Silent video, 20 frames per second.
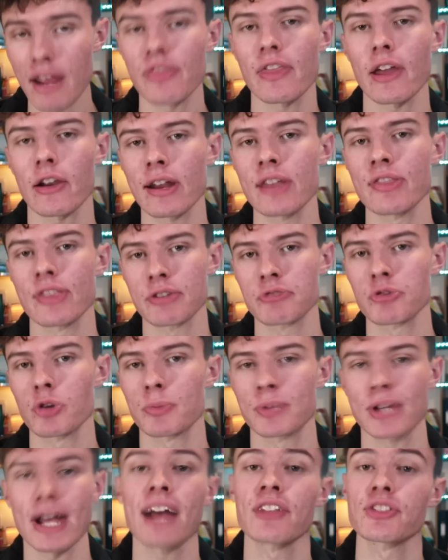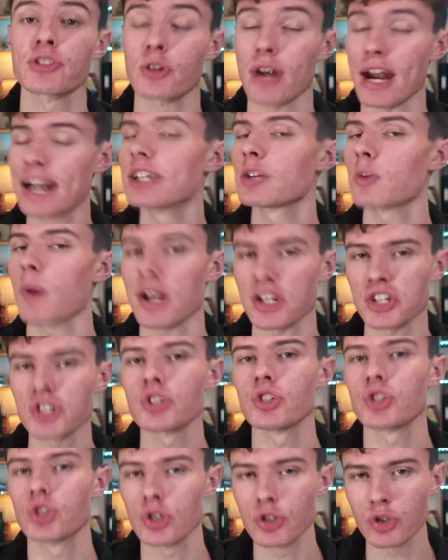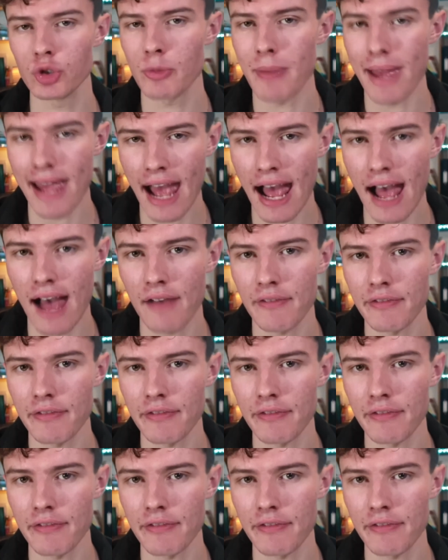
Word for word: there in the group to answer any questions that you may have.